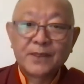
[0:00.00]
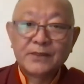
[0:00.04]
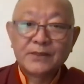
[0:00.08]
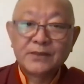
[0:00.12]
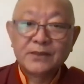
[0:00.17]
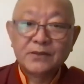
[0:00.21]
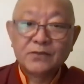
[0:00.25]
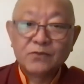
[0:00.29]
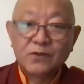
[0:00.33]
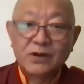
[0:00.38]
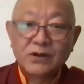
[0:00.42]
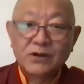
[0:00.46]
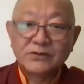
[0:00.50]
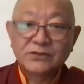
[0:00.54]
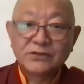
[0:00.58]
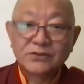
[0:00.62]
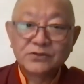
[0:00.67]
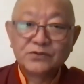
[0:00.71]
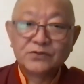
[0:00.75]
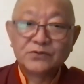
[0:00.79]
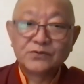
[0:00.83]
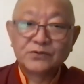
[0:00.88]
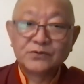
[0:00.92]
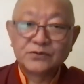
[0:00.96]
once
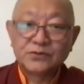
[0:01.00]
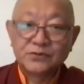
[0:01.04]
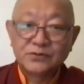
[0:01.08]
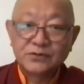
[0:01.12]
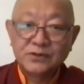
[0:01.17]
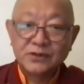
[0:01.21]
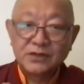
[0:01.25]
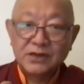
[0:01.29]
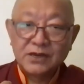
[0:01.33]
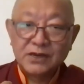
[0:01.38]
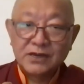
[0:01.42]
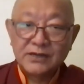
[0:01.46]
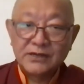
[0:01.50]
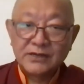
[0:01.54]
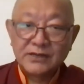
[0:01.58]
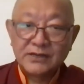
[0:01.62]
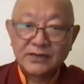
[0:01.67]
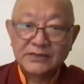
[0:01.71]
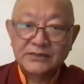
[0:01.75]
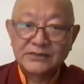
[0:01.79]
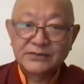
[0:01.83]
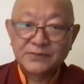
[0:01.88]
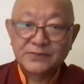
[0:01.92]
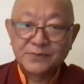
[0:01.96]
you are
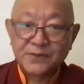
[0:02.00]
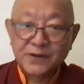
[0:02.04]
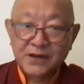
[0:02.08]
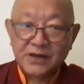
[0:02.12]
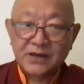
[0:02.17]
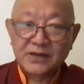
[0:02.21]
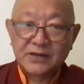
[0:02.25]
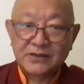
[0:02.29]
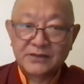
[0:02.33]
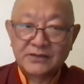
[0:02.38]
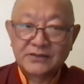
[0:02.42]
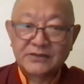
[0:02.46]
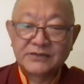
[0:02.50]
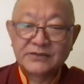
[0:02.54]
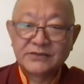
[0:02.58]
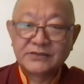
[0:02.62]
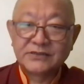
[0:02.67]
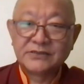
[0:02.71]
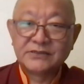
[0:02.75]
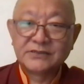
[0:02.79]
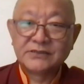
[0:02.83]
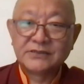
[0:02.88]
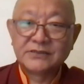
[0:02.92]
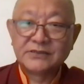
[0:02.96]
inspired
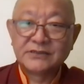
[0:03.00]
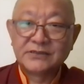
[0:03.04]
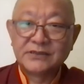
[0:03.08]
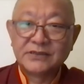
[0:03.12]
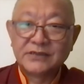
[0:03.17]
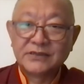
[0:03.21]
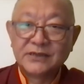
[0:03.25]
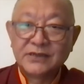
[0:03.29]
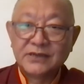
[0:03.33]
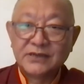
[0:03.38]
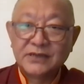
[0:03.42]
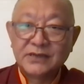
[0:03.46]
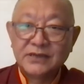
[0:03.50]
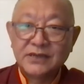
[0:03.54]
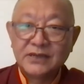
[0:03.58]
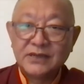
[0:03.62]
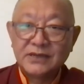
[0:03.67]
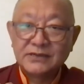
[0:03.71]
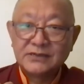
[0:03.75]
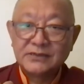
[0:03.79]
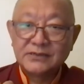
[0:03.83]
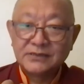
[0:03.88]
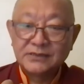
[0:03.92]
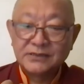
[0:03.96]

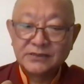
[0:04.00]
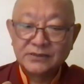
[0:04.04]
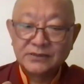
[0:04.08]
and